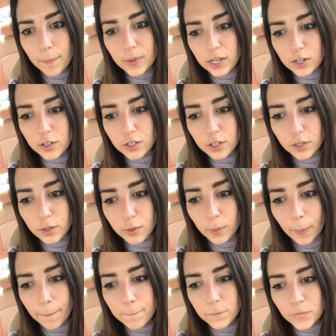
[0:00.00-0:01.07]
I'm gonna
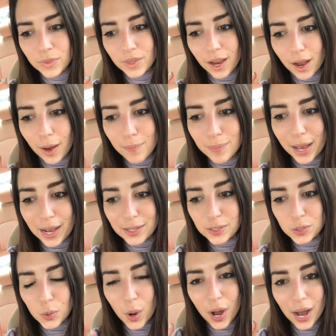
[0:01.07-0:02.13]
do
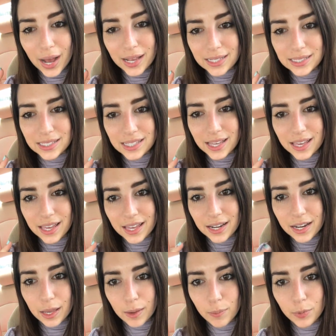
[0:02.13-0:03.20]
back squats
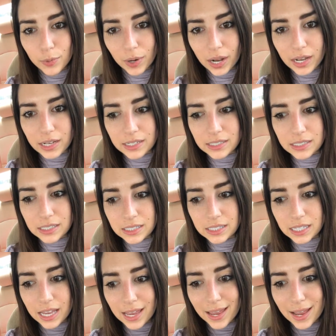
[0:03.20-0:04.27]
and hip
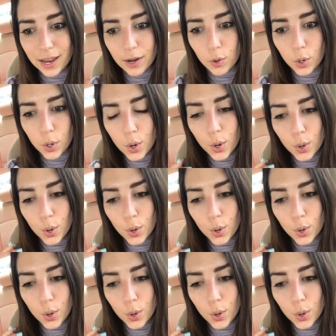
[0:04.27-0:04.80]
thrusts, and